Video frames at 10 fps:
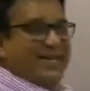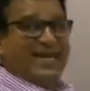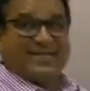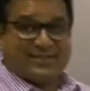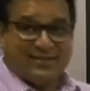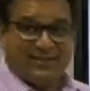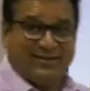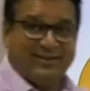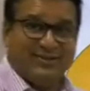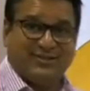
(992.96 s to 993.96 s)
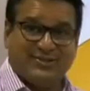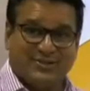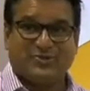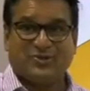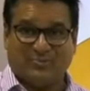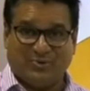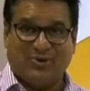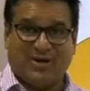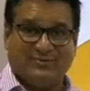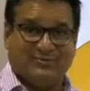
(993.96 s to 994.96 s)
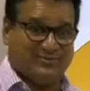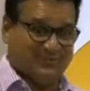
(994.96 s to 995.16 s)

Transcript: It is also a pronoun.